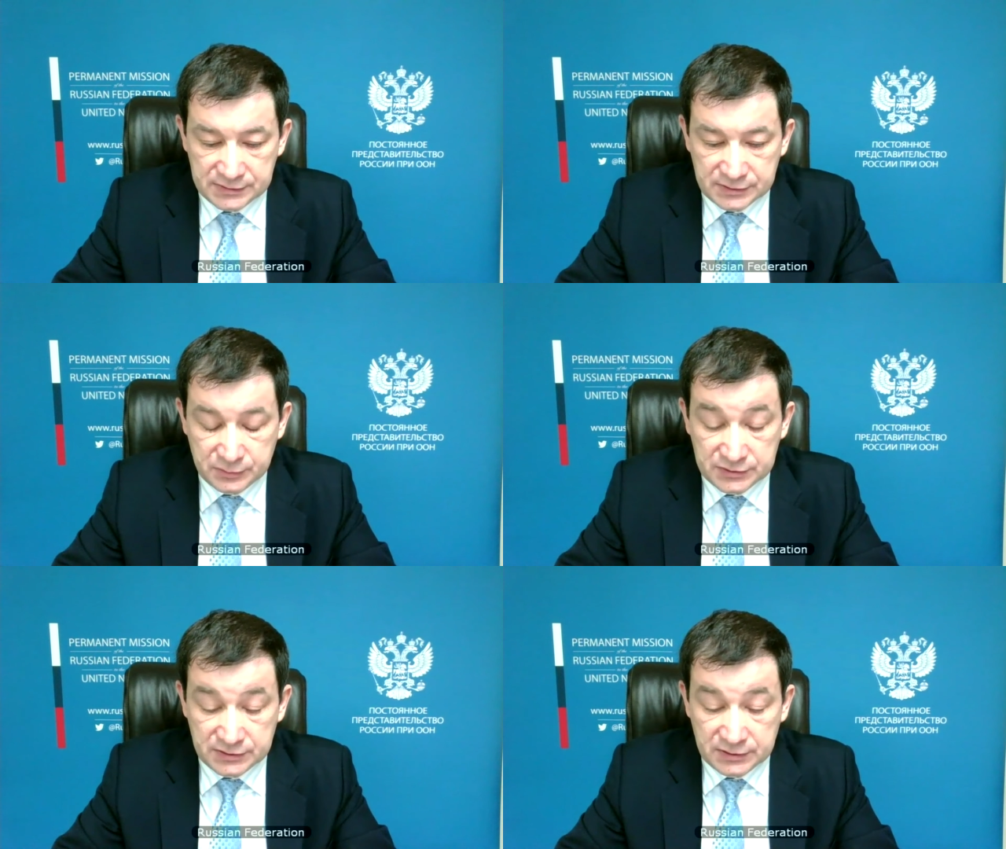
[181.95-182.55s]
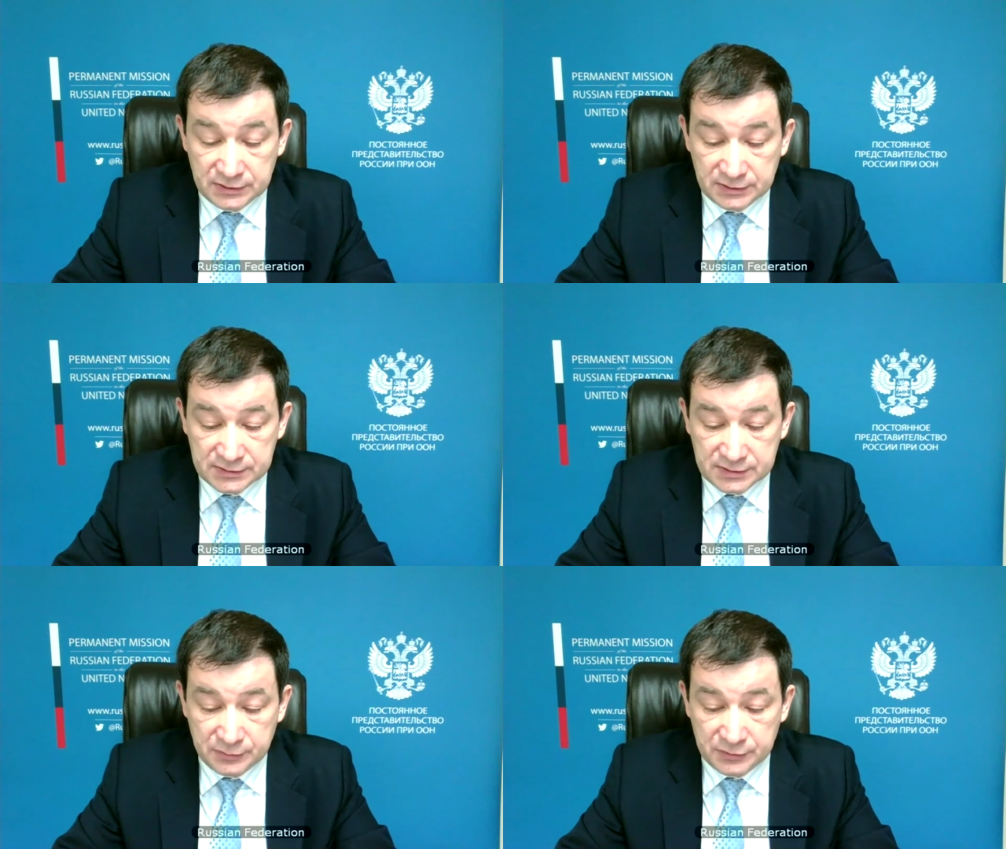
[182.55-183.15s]
on the
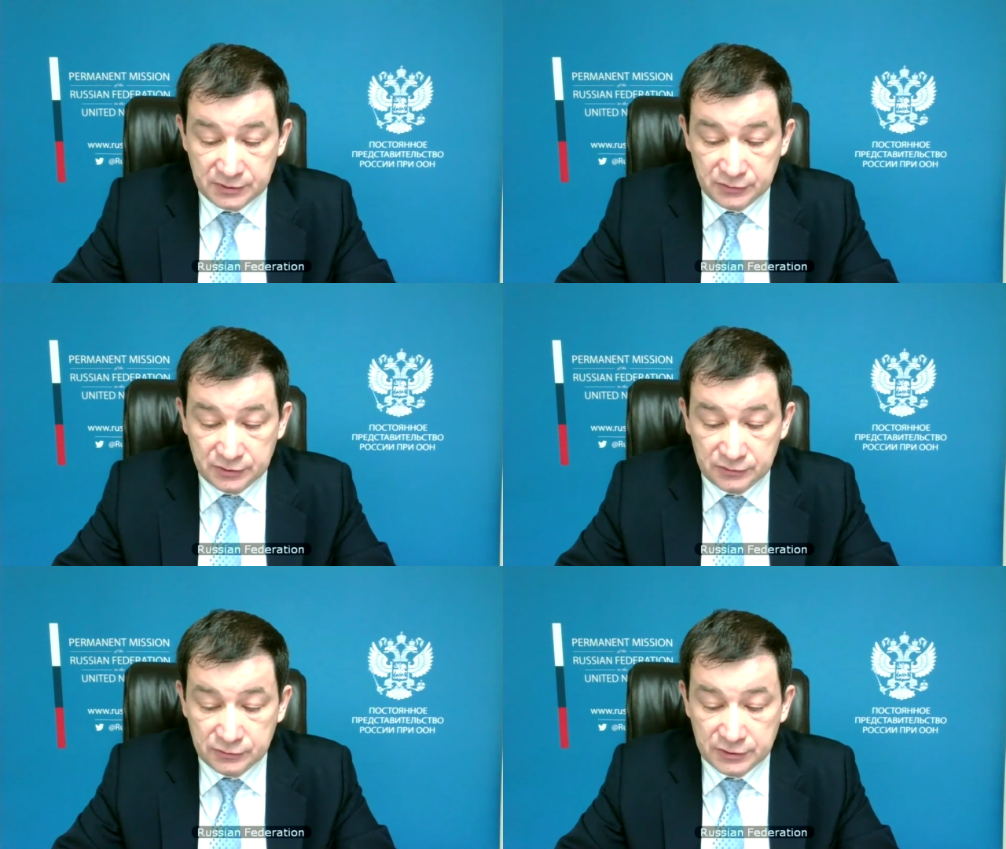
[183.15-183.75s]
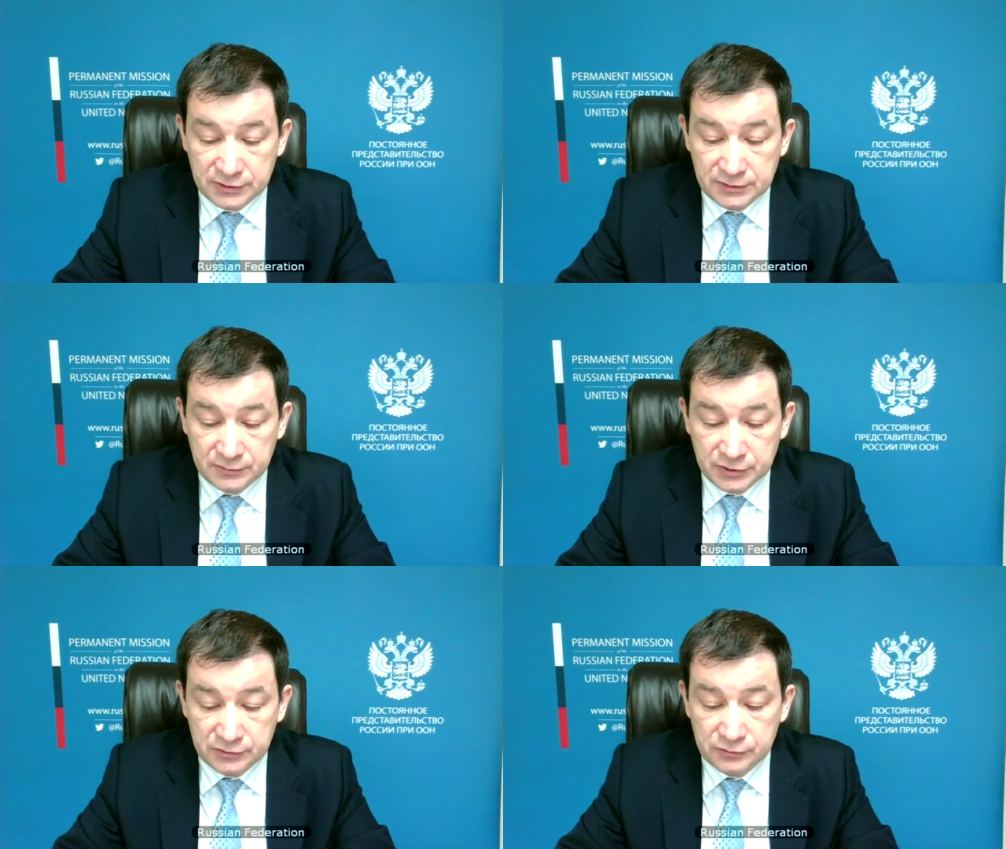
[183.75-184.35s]
unlawfulness of Israeli
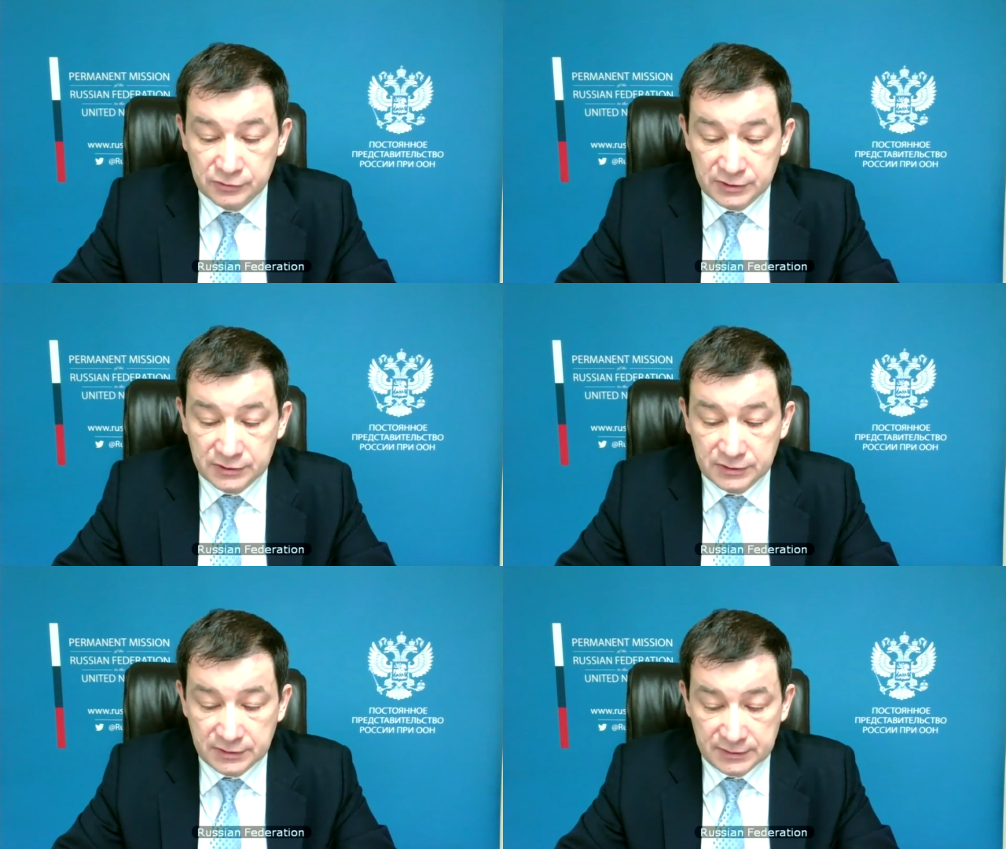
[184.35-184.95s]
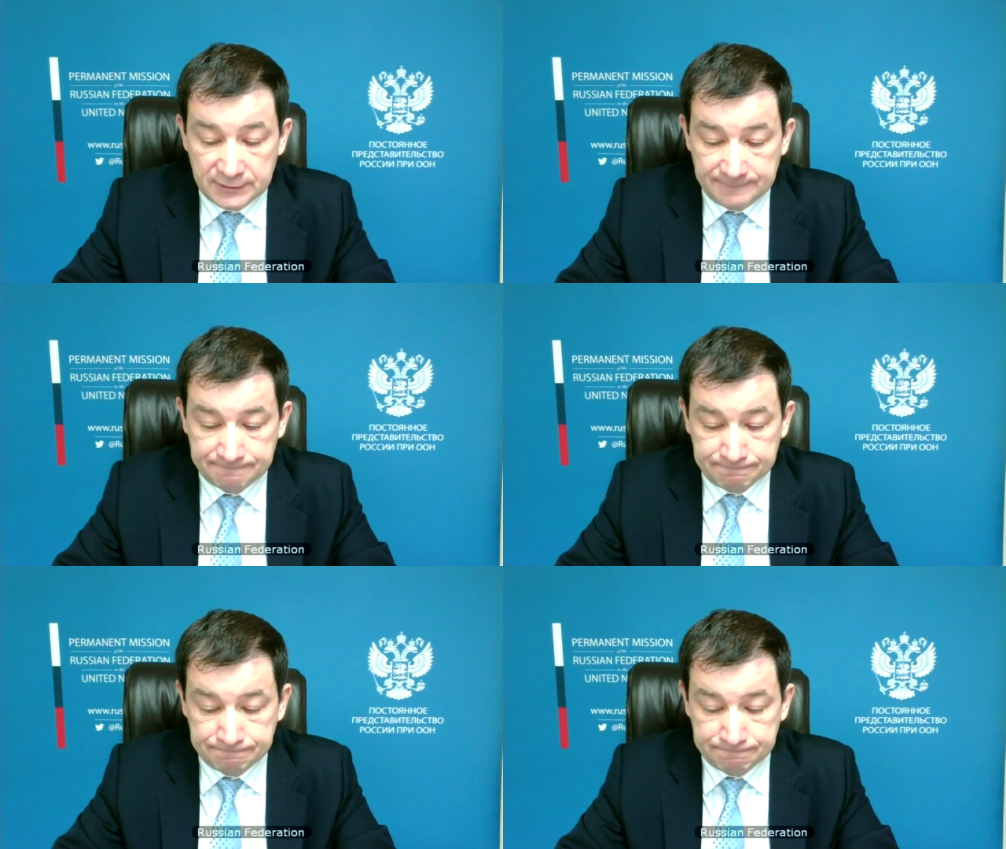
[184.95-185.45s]
settlements in the West Bank.